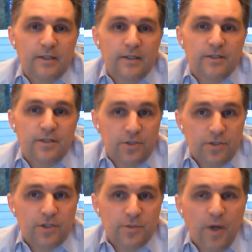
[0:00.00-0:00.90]

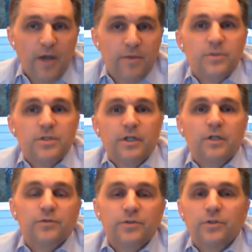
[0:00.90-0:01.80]
Just by
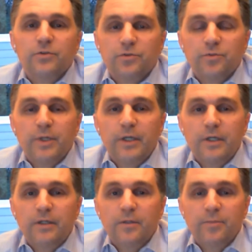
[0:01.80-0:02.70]
themselves, those would
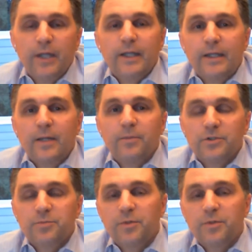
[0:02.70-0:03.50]
be compelling numbers,